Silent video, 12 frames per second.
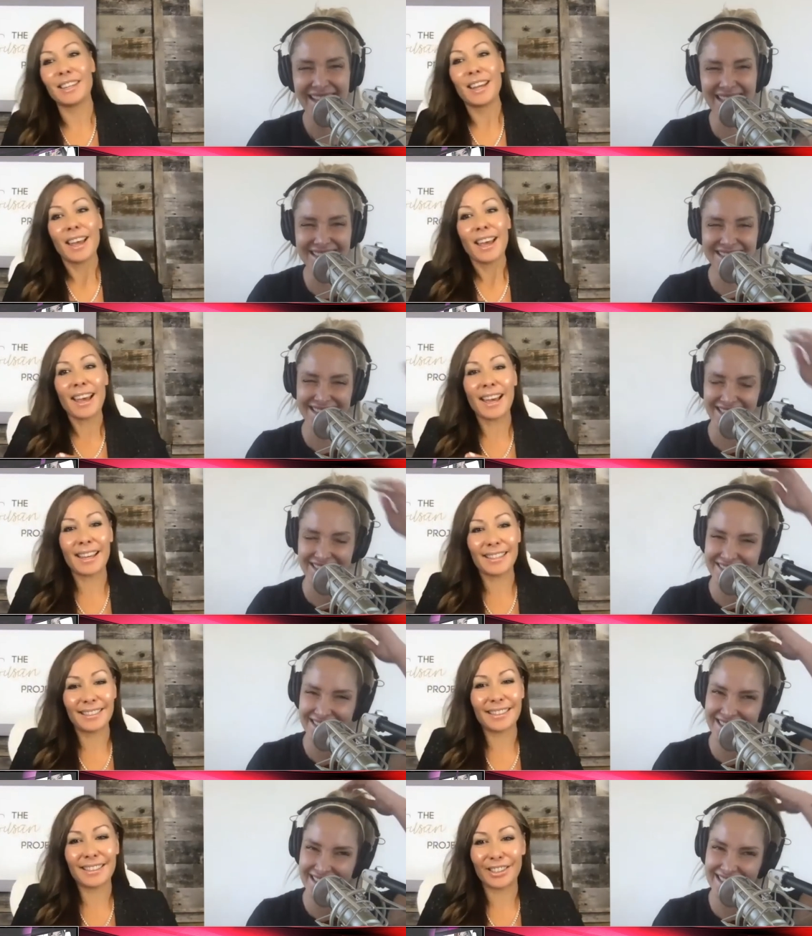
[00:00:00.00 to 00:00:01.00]
Speaker 1: that's so
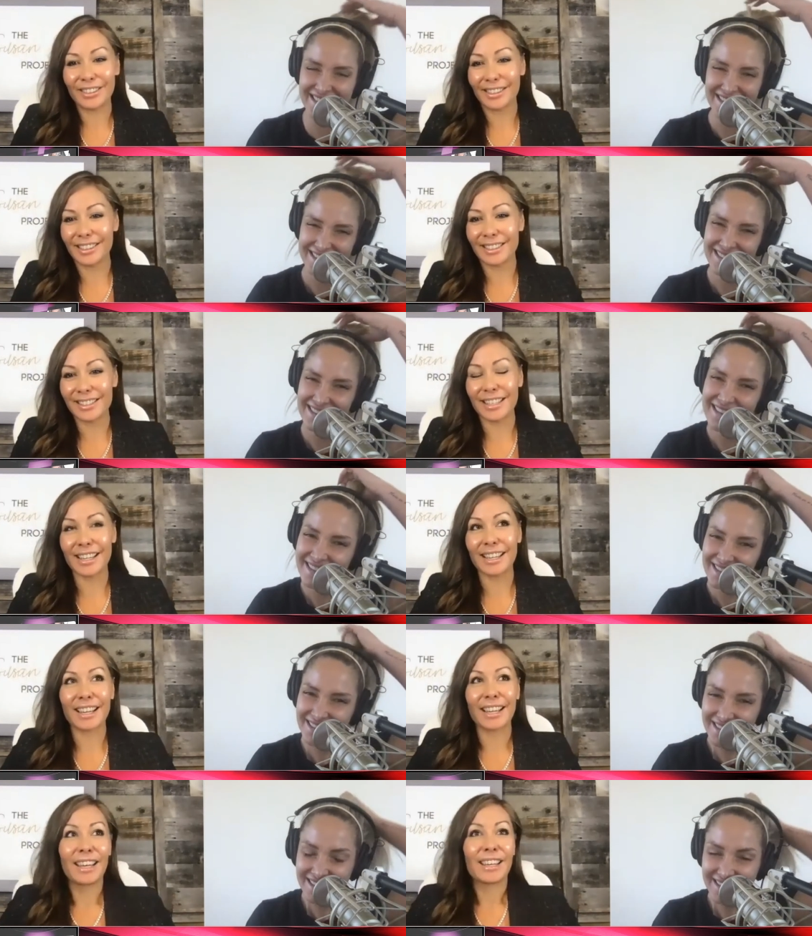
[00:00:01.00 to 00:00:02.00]
it, good. it's
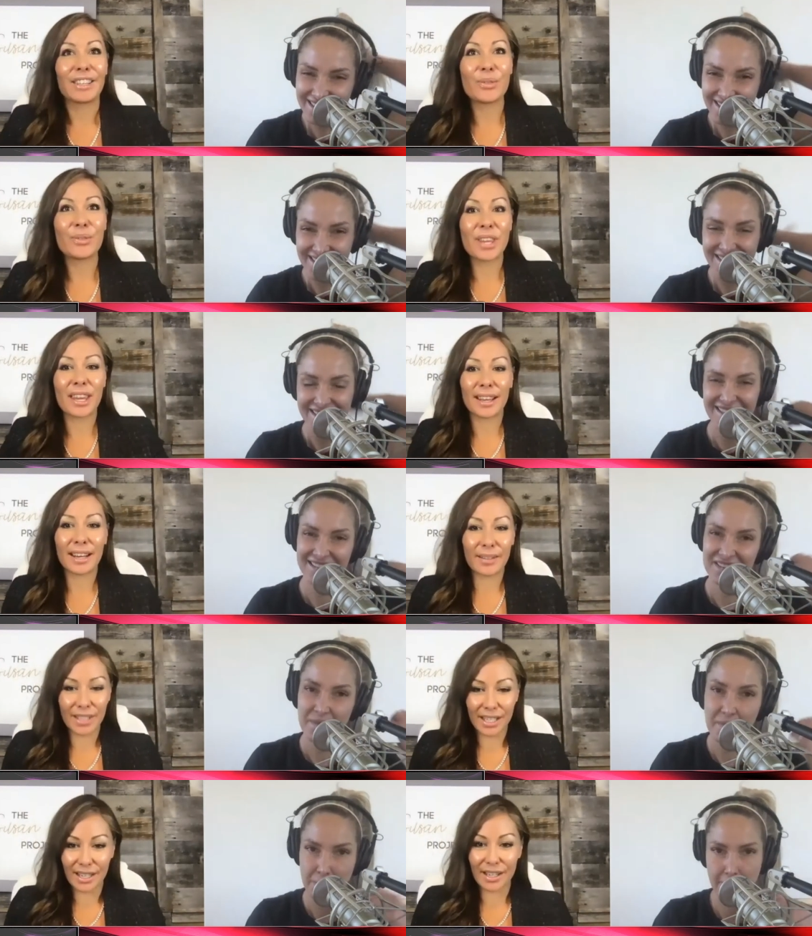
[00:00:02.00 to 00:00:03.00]
like you can't
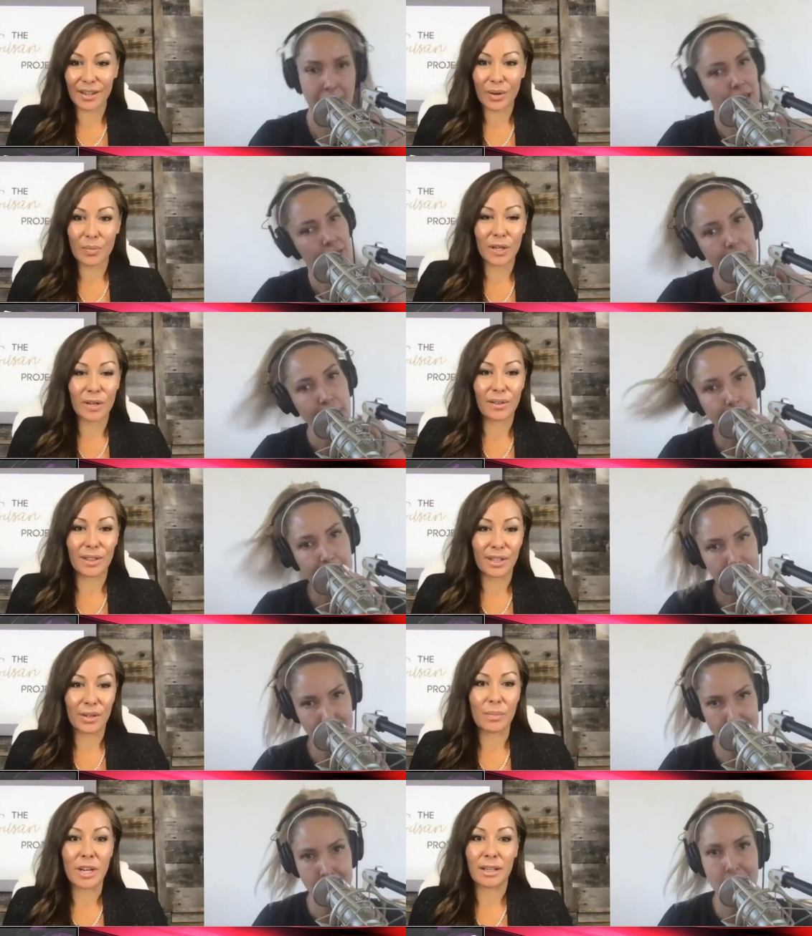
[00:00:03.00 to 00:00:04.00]
have an ego bigger than
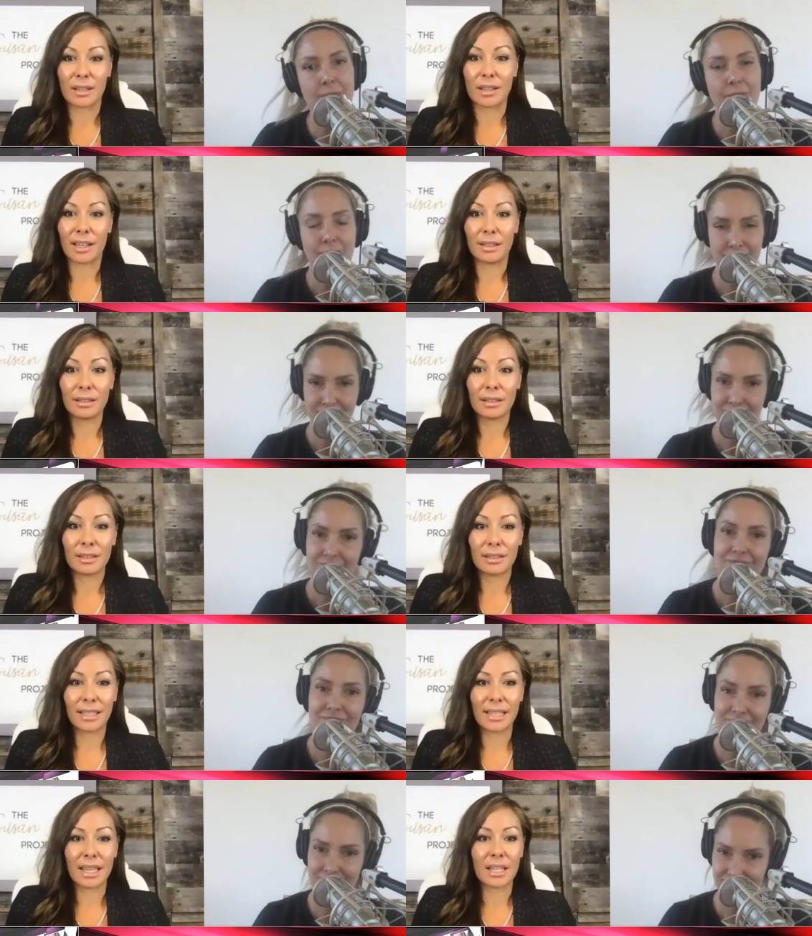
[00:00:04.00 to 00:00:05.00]
your mm-hmm. bank. Account.
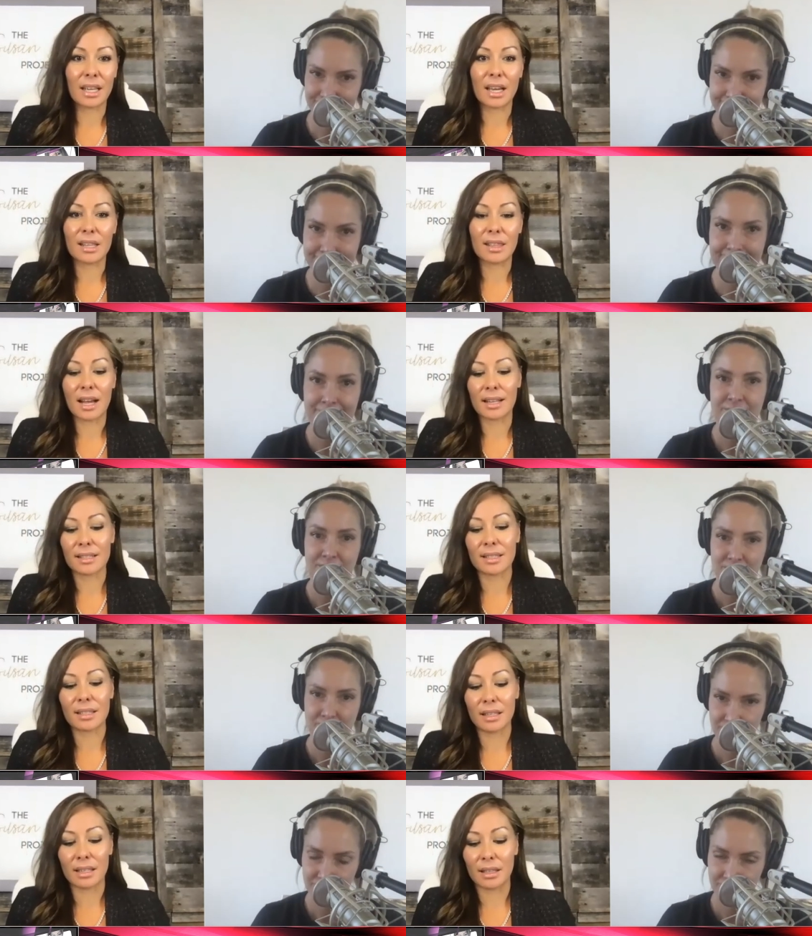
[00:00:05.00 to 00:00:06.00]
Like, mm-hmm. it, and mm-hmm. that's
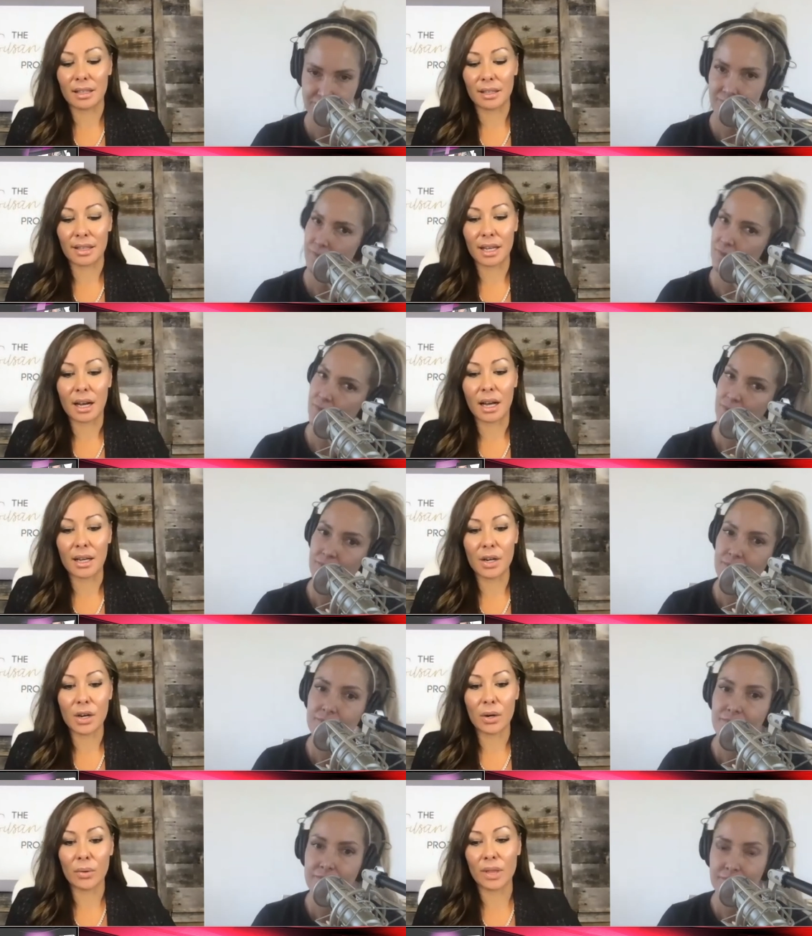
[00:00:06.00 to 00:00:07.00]
the the thing. I
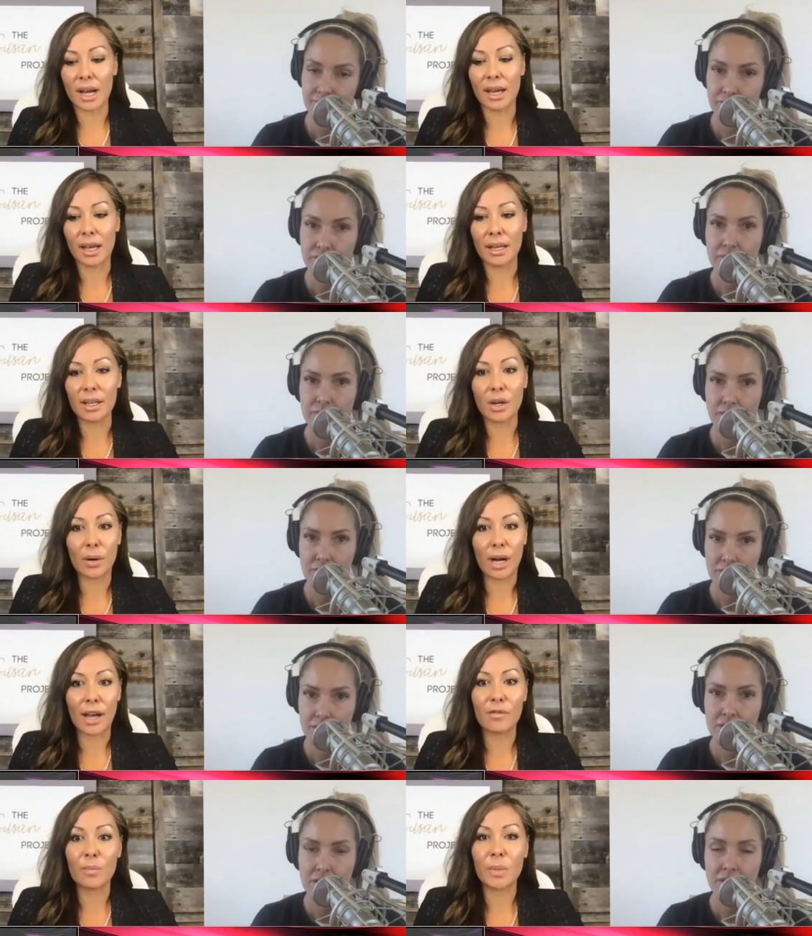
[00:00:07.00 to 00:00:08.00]
know that you know
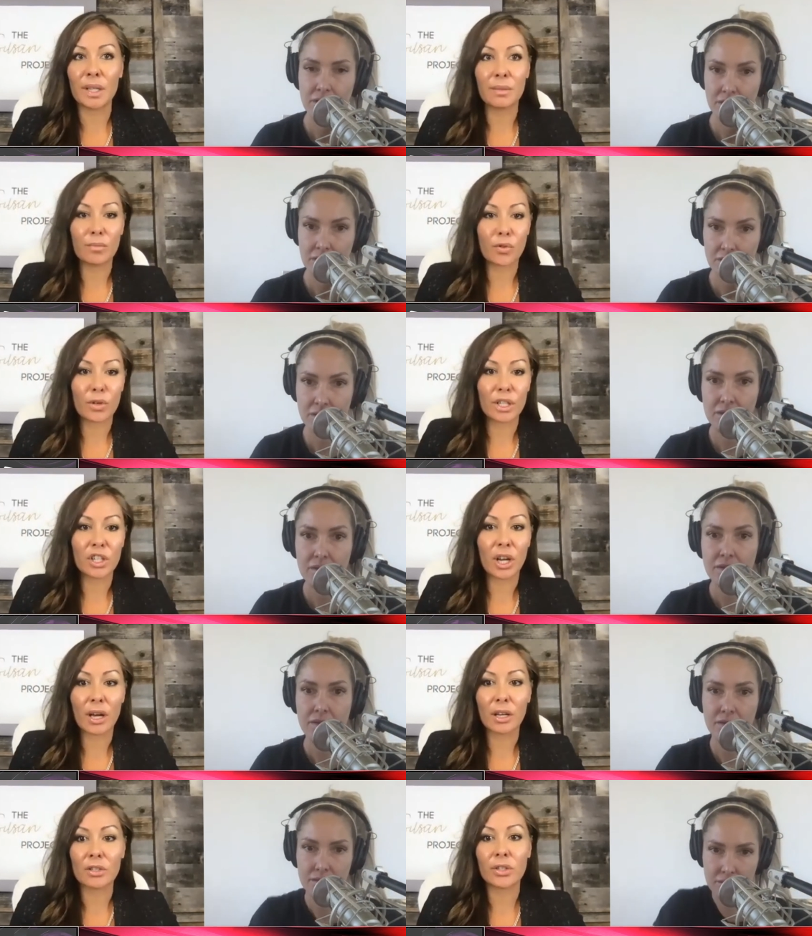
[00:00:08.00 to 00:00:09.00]
I've been
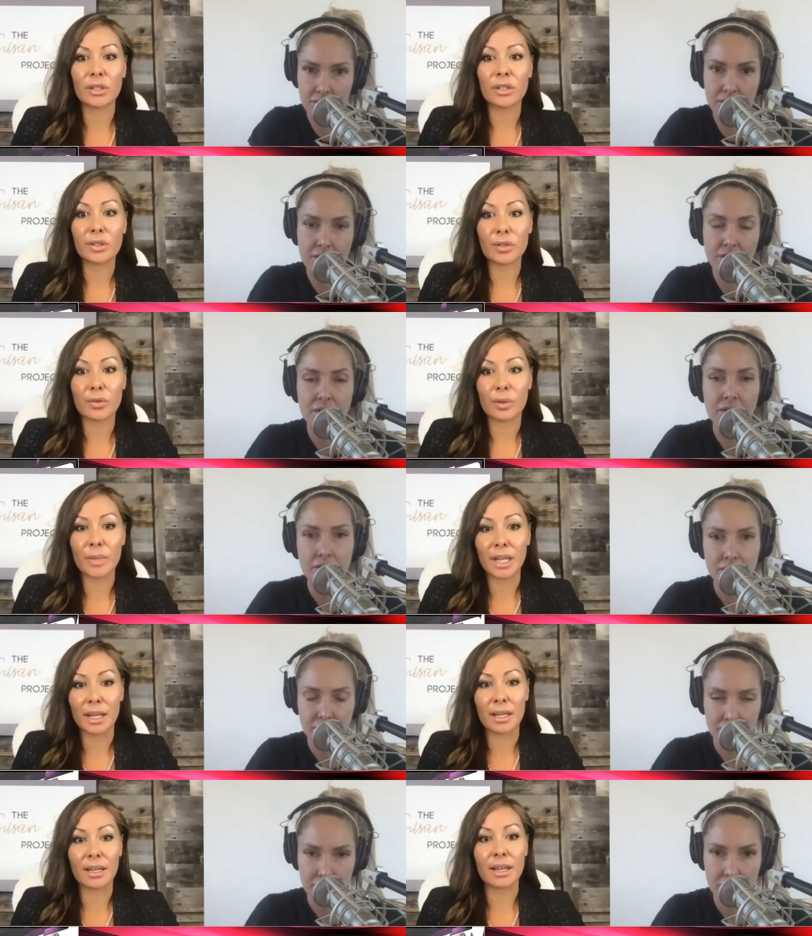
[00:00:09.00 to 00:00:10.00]
prejudged and
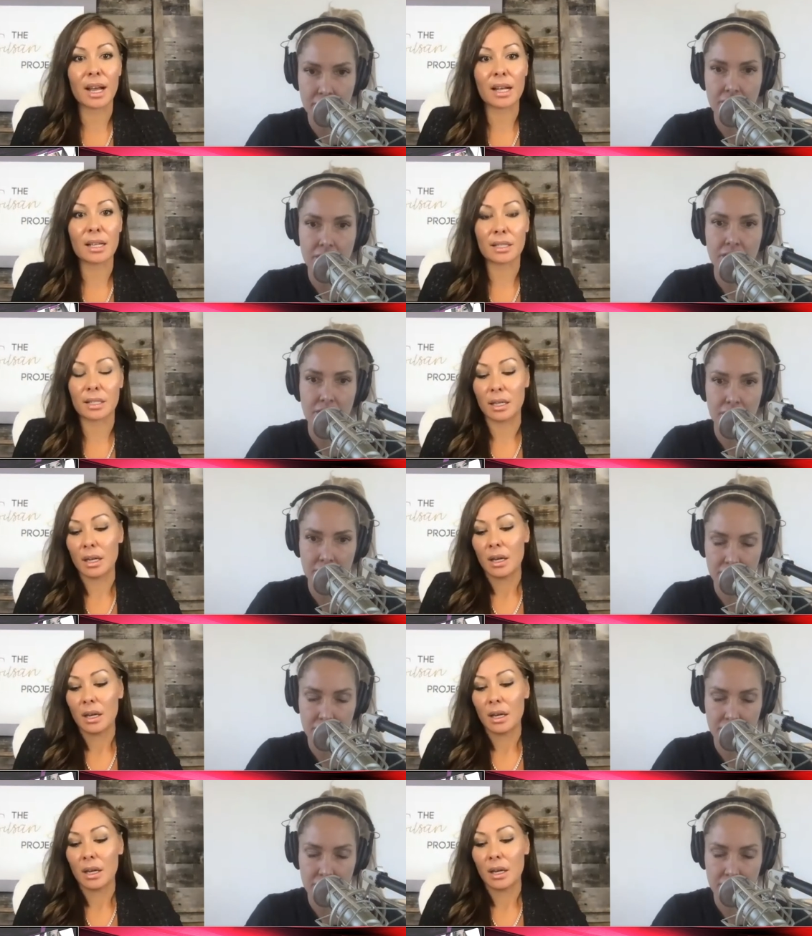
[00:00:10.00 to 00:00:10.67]
discriminated against